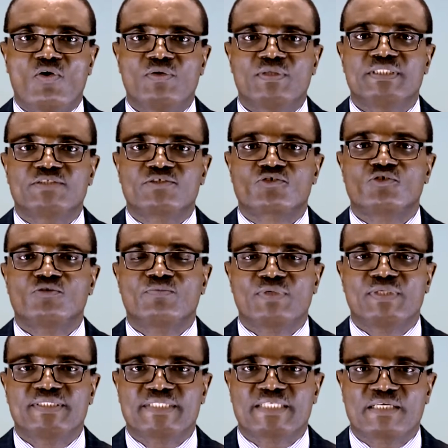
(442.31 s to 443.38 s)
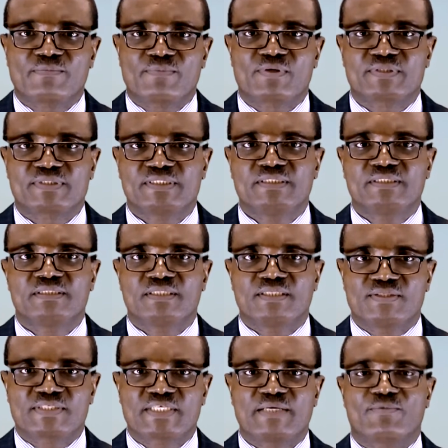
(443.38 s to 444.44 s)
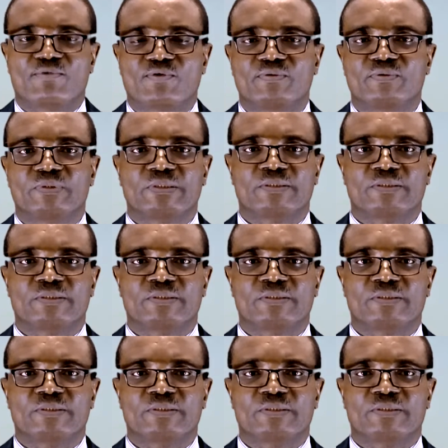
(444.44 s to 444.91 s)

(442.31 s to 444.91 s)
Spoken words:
only true political party is Cameroon.